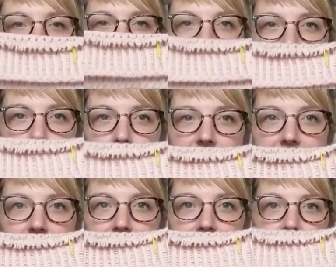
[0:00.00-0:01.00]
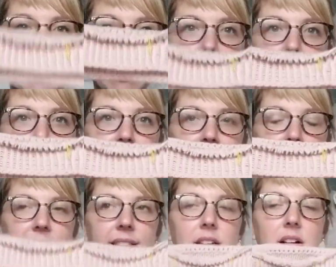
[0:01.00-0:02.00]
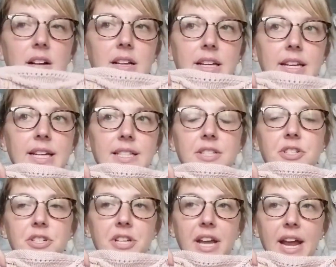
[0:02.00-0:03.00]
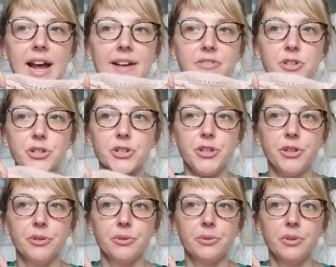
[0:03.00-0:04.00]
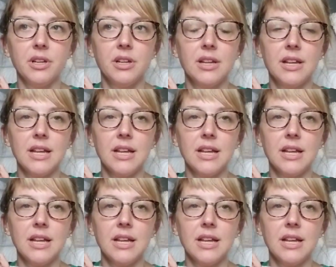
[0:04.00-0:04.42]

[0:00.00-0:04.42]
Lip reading: So like I said, I cast this on yesterday afternoon